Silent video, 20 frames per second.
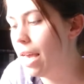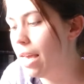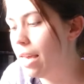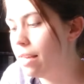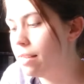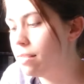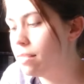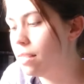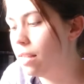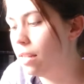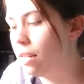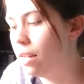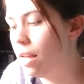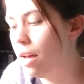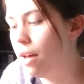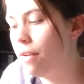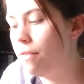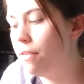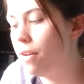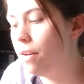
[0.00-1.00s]
is the
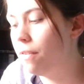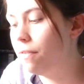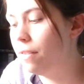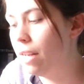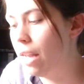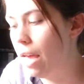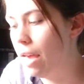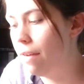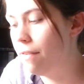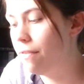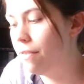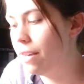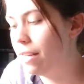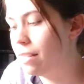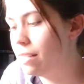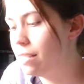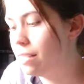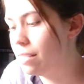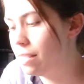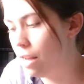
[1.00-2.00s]
love of life
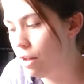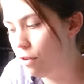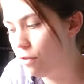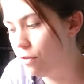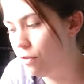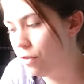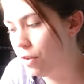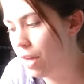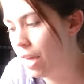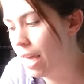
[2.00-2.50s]
itself.